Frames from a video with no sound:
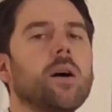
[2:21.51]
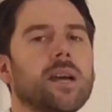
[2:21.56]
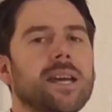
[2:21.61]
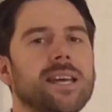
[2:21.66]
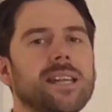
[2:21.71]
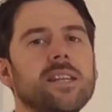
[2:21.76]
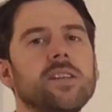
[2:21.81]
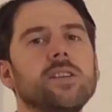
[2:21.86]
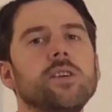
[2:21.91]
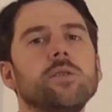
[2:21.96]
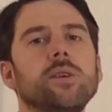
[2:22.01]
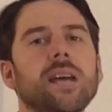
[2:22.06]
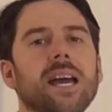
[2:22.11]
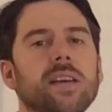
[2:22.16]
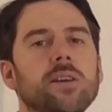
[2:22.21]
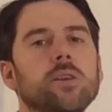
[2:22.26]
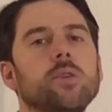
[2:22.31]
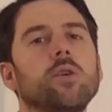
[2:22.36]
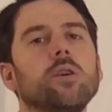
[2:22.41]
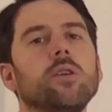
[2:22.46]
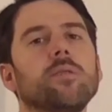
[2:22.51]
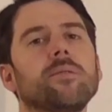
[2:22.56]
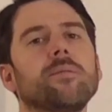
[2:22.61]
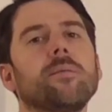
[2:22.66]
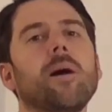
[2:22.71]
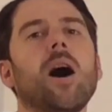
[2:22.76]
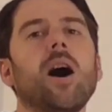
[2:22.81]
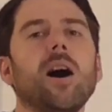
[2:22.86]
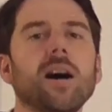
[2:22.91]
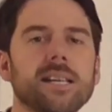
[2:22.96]
in the UK you call
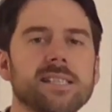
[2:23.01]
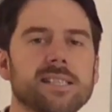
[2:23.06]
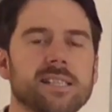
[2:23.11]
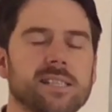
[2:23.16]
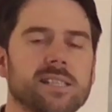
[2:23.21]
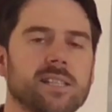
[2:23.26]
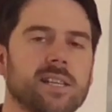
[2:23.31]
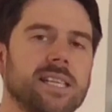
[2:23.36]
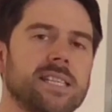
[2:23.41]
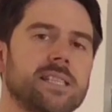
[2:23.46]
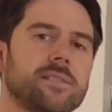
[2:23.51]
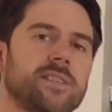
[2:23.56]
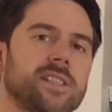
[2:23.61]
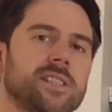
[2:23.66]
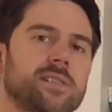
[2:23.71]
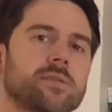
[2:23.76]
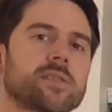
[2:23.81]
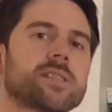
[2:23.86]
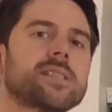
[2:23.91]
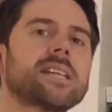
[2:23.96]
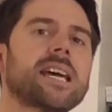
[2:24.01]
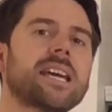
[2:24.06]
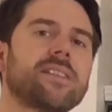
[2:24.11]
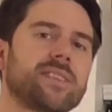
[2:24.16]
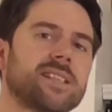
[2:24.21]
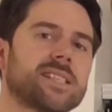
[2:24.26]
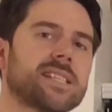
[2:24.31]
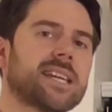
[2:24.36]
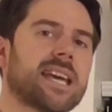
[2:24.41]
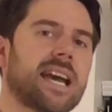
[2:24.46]
them ISA, so individual
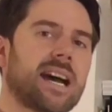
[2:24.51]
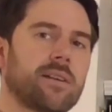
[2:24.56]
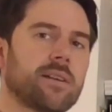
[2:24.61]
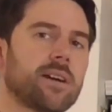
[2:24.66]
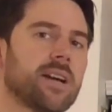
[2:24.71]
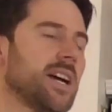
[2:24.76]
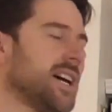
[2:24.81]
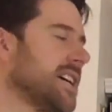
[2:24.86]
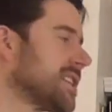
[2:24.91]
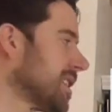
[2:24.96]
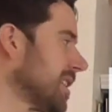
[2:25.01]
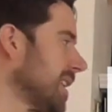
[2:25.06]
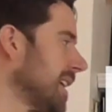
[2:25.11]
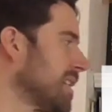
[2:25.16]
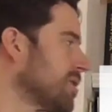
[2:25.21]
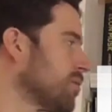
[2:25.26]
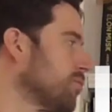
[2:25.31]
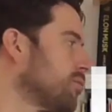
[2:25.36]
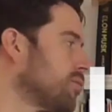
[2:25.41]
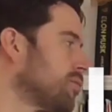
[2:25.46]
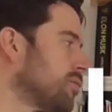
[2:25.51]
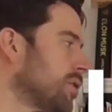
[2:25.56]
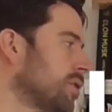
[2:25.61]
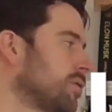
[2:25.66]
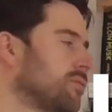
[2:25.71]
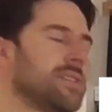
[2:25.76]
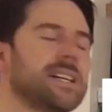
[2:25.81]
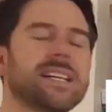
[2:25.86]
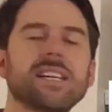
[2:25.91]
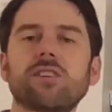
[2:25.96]
savings account. So these are
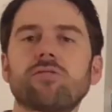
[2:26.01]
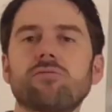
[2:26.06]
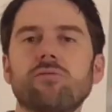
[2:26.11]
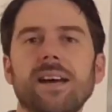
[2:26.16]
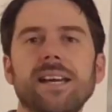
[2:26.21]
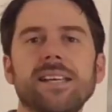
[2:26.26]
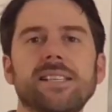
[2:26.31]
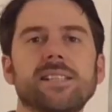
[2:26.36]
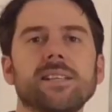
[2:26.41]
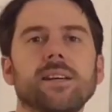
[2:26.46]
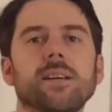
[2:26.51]
really great